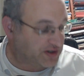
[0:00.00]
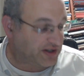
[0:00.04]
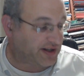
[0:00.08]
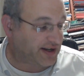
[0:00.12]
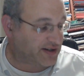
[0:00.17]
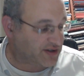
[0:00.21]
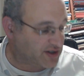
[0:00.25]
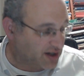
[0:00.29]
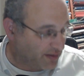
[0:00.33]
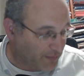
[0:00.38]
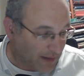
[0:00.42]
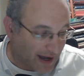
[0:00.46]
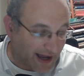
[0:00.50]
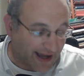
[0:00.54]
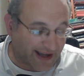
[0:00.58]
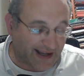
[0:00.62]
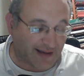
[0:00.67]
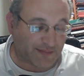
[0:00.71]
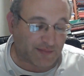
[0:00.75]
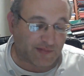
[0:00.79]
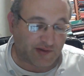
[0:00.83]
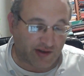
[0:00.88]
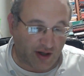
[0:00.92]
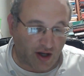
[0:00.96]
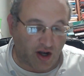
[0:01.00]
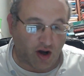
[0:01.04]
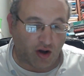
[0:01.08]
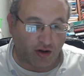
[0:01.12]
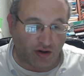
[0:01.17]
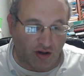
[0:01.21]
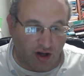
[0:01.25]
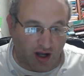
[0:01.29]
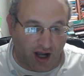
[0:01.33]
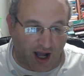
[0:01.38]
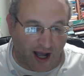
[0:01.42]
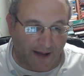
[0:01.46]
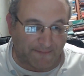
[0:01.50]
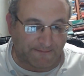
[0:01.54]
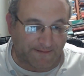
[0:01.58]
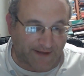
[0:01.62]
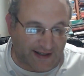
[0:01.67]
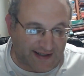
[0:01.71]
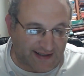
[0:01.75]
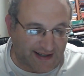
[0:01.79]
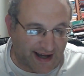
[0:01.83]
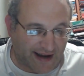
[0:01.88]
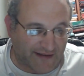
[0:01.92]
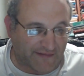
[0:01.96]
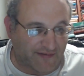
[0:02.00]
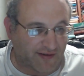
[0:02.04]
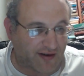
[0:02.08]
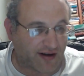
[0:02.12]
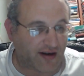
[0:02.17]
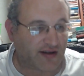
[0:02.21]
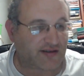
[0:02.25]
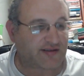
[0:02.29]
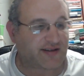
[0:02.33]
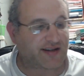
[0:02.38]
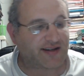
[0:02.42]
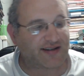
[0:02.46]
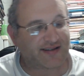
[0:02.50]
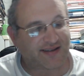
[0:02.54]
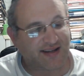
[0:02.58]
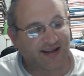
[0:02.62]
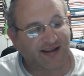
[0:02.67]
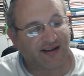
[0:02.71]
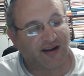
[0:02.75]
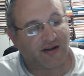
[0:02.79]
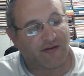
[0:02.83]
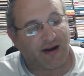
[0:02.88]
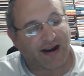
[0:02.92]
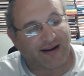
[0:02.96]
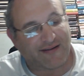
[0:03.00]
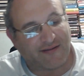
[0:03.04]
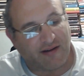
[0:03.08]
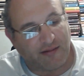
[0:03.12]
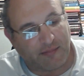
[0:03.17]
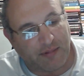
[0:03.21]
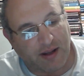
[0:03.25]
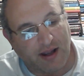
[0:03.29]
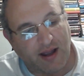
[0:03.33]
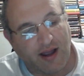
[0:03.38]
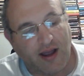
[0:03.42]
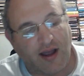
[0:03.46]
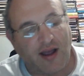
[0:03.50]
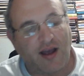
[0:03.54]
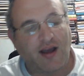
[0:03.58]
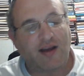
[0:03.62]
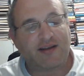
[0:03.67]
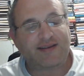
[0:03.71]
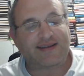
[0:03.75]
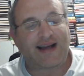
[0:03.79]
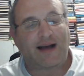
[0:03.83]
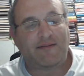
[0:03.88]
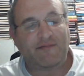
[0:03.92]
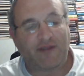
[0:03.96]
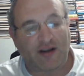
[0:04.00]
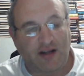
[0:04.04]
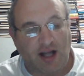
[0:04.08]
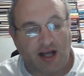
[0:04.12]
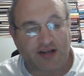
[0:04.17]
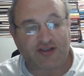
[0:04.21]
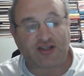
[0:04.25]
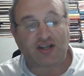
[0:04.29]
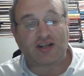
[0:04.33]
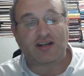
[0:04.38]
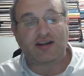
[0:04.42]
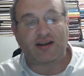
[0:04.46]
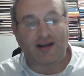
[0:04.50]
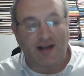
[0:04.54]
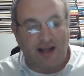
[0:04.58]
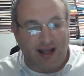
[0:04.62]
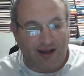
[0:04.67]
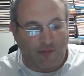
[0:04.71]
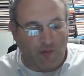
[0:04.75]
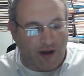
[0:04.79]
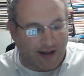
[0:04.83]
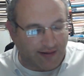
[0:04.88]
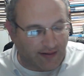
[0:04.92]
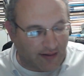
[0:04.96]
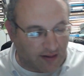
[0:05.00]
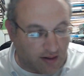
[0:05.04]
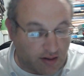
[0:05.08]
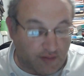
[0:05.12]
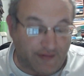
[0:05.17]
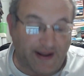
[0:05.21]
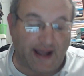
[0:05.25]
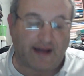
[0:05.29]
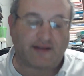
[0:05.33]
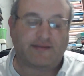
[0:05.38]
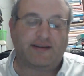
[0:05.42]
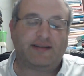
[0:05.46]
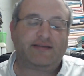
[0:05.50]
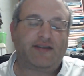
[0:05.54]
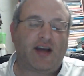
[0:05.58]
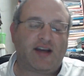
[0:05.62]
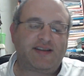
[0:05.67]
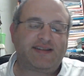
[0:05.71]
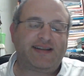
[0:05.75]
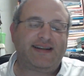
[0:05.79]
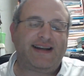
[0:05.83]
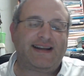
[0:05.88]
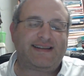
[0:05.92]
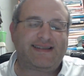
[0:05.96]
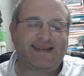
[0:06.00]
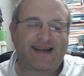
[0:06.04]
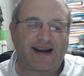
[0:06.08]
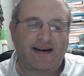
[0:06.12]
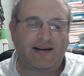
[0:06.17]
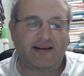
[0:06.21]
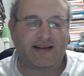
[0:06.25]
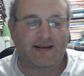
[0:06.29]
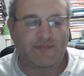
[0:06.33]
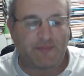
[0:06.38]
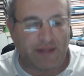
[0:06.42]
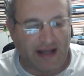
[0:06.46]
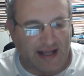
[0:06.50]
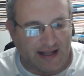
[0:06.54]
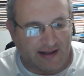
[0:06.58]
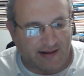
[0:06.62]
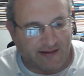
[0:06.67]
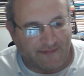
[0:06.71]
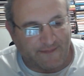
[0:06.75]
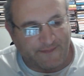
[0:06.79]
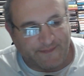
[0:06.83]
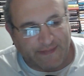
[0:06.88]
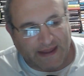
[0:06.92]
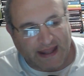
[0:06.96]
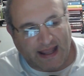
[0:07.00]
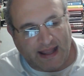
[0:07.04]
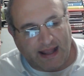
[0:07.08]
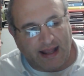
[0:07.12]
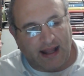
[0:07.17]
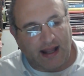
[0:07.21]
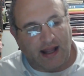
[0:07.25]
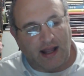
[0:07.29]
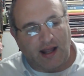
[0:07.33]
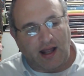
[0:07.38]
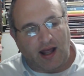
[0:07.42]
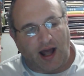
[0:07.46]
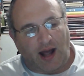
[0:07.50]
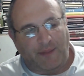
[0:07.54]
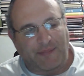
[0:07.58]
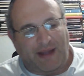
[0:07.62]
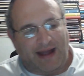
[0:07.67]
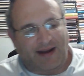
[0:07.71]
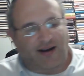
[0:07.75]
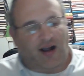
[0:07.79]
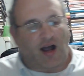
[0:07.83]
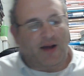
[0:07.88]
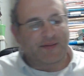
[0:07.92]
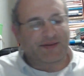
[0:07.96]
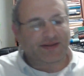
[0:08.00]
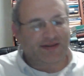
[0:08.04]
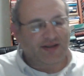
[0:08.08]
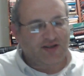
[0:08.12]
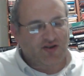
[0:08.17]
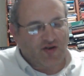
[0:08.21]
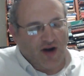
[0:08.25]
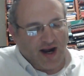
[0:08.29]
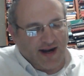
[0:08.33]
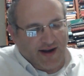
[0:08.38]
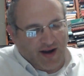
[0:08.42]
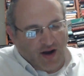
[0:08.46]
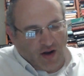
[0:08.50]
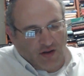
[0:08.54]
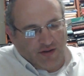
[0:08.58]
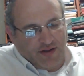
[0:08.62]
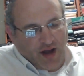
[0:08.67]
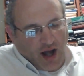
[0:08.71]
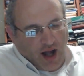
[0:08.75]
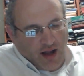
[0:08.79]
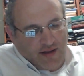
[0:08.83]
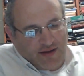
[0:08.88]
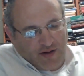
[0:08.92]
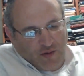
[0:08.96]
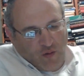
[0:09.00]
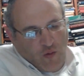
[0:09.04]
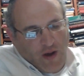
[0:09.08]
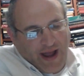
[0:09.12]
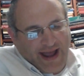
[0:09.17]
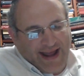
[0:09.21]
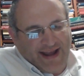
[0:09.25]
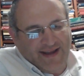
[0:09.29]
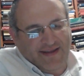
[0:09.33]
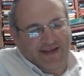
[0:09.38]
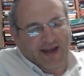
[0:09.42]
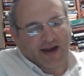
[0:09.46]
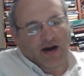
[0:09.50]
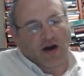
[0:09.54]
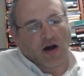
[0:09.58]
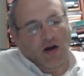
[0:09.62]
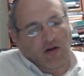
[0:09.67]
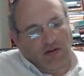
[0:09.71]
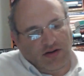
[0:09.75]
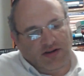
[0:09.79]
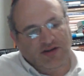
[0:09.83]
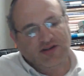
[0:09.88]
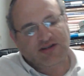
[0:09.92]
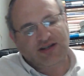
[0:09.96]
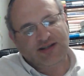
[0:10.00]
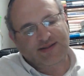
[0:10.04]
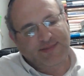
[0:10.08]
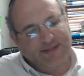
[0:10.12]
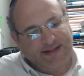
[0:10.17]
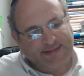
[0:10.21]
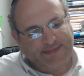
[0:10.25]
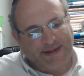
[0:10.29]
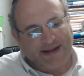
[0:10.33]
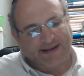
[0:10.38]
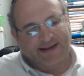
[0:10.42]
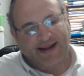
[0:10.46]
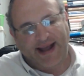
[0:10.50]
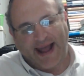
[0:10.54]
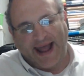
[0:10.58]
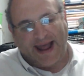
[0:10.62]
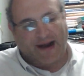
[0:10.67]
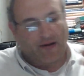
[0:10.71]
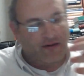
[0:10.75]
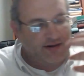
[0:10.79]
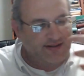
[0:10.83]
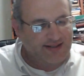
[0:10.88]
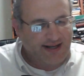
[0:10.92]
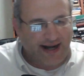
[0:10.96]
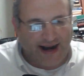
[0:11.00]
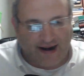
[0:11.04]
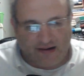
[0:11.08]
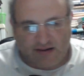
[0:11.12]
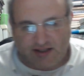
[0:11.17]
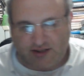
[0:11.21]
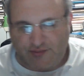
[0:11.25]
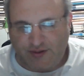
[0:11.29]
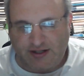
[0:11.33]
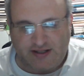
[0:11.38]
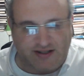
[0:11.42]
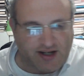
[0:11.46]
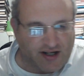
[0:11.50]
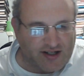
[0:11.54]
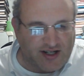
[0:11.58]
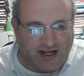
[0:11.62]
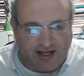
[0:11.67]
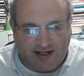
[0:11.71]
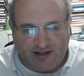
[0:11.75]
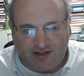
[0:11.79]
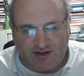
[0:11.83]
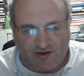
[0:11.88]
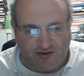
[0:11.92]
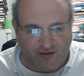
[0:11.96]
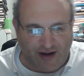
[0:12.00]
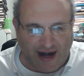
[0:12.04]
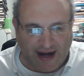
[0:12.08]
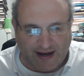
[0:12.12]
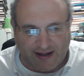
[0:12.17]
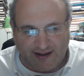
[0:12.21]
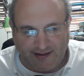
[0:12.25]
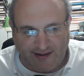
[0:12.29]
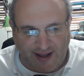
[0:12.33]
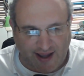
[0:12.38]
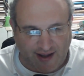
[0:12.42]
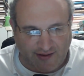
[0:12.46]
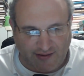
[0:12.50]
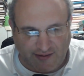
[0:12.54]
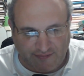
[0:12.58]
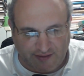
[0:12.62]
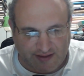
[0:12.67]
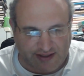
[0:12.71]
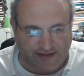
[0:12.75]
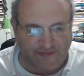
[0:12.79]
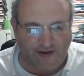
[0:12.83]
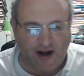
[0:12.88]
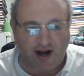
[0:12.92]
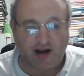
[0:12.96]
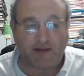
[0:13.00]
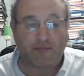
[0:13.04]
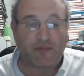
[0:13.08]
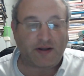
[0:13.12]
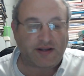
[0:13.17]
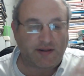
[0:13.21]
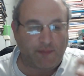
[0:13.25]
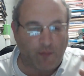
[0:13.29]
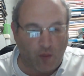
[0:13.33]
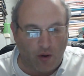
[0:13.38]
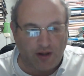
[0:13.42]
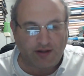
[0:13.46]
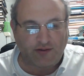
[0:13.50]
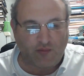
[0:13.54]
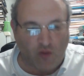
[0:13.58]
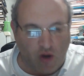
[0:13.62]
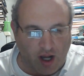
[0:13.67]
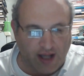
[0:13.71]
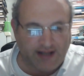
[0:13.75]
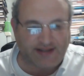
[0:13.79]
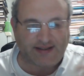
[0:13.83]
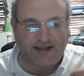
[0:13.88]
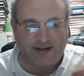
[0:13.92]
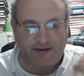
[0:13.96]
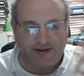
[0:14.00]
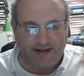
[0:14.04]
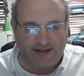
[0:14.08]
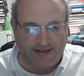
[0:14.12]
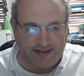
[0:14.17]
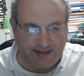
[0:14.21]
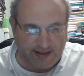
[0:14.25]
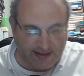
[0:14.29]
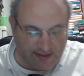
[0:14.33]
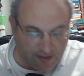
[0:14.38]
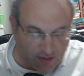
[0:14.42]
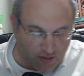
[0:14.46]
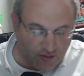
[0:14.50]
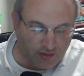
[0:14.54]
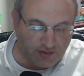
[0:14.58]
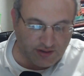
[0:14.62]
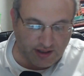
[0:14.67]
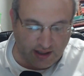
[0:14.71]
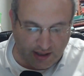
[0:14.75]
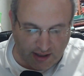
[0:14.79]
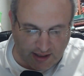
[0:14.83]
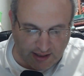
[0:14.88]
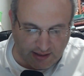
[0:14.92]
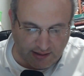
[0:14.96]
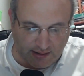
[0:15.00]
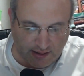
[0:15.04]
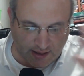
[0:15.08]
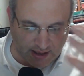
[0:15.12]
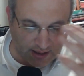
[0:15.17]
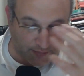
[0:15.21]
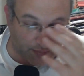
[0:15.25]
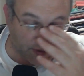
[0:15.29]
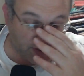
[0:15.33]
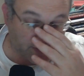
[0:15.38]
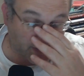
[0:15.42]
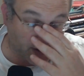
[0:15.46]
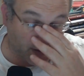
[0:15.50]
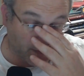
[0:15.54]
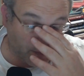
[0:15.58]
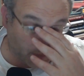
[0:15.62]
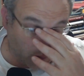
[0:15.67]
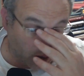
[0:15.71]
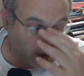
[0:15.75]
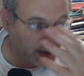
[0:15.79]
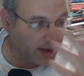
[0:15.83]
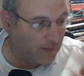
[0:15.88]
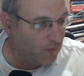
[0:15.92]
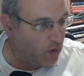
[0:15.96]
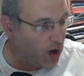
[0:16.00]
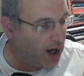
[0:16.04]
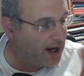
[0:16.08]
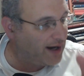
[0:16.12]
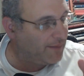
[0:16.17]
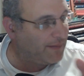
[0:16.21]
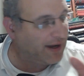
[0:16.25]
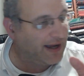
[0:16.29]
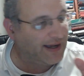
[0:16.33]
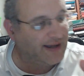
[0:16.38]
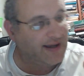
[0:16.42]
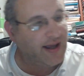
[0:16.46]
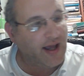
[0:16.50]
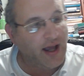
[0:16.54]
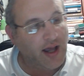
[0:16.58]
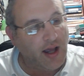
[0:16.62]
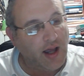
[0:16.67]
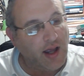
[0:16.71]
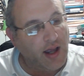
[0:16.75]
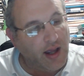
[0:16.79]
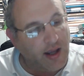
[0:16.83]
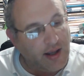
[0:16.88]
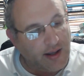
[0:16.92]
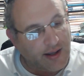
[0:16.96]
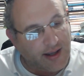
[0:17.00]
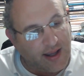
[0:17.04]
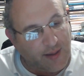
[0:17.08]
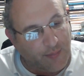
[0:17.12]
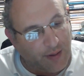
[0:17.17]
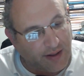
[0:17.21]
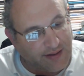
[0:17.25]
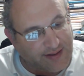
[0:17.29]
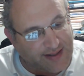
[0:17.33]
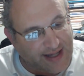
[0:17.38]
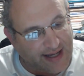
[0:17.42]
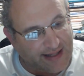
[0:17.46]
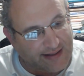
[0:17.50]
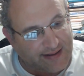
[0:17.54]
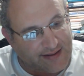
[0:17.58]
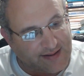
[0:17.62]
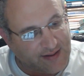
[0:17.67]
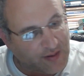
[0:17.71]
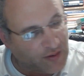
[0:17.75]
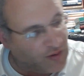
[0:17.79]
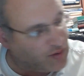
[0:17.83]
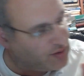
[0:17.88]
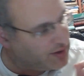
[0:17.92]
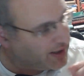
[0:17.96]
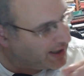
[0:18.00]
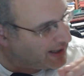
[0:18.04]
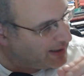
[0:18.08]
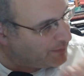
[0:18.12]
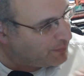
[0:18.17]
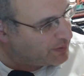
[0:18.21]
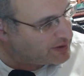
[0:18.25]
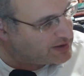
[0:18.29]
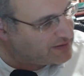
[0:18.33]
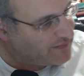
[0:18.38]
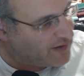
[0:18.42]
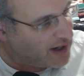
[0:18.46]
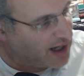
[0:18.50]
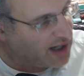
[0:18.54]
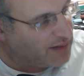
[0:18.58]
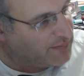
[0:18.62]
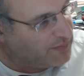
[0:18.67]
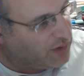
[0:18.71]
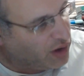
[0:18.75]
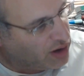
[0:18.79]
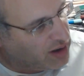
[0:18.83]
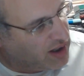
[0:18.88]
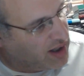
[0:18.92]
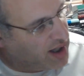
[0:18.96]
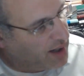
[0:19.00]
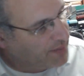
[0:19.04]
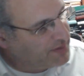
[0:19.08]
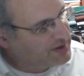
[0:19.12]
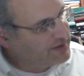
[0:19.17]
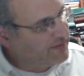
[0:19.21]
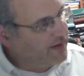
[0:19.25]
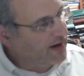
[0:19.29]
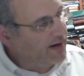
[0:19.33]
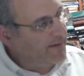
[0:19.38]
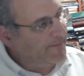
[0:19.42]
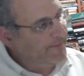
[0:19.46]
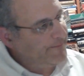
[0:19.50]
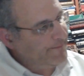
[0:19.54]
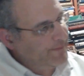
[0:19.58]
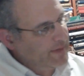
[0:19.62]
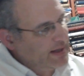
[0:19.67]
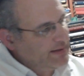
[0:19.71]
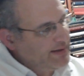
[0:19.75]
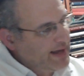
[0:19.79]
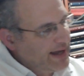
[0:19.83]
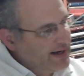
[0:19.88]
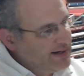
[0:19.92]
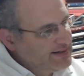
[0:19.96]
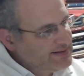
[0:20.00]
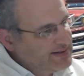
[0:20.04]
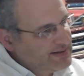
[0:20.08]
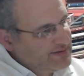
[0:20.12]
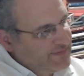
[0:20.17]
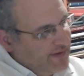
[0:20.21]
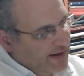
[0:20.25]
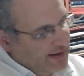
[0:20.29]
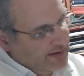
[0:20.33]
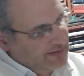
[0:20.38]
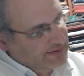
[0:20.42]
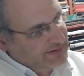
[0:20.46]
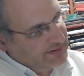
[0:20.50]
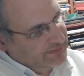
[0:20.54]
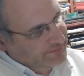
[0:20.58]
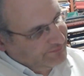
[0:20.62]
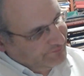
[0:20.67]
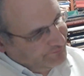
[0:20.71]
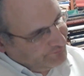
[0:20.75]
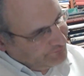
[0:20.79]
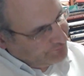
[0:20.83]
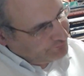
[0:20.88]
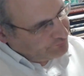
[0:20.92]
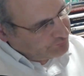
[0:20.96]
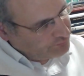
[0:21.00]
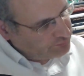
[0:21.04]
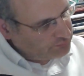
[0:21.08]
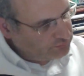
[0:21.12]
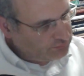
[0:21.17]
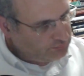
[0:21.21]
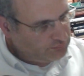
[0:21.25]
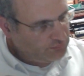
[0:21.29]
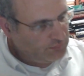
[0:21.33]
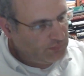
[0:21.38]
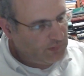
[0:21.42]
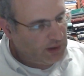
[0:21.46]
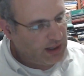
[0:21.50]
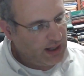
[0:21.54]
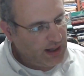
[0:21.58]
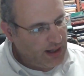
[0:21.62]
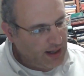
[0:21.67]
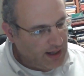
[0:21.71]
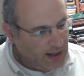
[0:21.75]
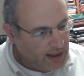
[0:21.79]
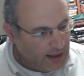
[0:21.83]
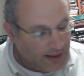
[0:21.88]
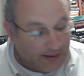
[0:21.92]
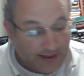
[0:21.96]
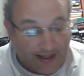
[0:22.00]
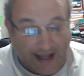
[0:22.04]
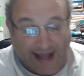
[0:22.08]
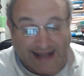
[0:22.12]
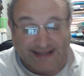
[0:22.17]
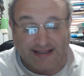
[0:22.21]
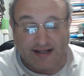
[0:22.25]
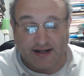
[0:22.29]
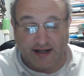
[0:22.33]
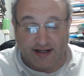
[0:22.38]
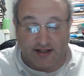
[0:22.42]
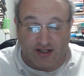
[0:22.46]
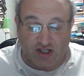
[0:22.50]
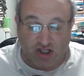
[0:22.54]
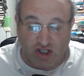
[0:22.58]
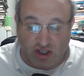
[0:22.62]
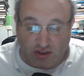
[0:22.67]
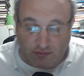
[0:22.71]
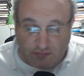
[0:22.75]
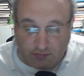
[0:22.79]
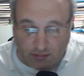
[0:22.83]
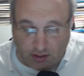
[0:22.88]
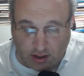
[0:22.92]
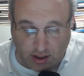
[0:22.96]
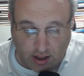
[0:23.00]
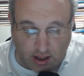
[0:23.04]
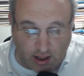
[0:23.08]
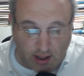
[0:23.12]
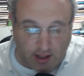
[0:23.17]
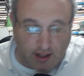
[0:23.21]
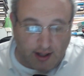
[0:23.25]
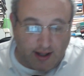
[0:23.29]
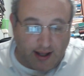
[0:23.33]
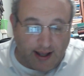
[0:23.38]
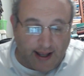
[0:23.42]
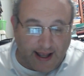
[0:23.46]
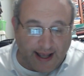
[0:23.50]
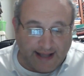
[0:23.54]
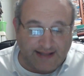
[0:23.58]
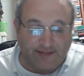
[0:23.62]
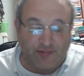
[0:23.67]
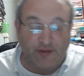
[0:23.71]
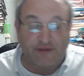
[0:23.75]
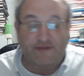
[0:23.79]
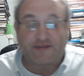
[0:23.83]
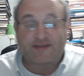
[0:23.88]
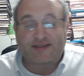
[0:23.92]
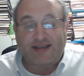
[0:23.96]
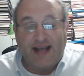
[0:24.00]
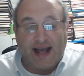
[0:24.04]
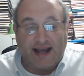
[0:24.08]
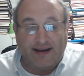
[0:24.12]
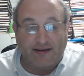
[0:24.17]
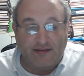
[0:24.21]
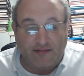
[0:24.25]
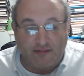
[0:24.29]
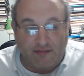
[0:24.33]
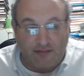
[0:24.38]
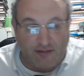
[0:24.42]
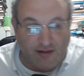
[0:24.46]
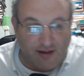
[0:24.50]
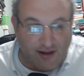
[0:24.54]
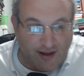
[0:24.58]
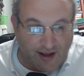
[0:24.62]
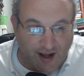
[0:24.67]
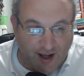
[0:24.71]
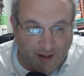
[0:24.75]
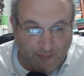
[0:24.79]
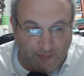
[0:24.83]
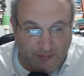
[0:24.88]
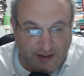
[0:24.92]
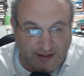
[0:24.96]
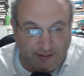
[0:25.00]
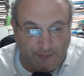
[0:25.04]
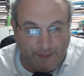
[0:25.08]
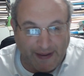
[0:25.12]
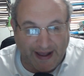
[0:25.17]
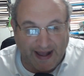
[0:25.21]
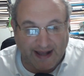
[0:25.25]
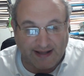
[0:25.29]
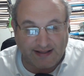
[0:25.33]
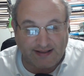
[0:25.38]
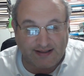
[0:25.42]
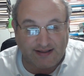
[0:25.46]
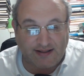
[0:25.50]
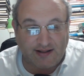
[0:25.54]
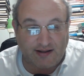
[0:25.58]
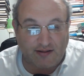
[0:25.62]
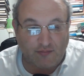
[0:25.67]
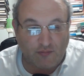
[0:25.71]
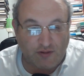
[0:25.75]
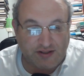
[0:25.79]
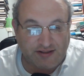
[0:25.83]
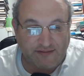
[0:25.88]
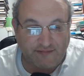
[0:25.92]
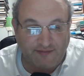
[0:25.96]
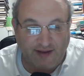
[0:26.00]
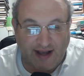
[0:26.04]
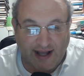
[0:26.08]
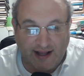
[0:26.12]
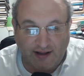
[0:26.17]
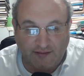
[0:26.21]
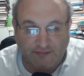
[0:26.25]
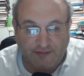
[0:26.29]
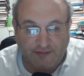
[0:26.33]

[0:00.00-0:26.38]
than Shamayim to go look up this sefer. So you see, the great Reb Zalman Volozhiner, he went to go. Now that doesn't necessarily mean I'm not coming to try to go the other way that, you should be spending hours and hours researching and tracking down different Svarim. But the point was, there is this Nakuda in Chipus Svarim. Okay, why am I keep on saying this Nakuda Chipus Svarim, looking up Svarim? And that is as follows. The Chazon Ish, as we've said in the past, was involved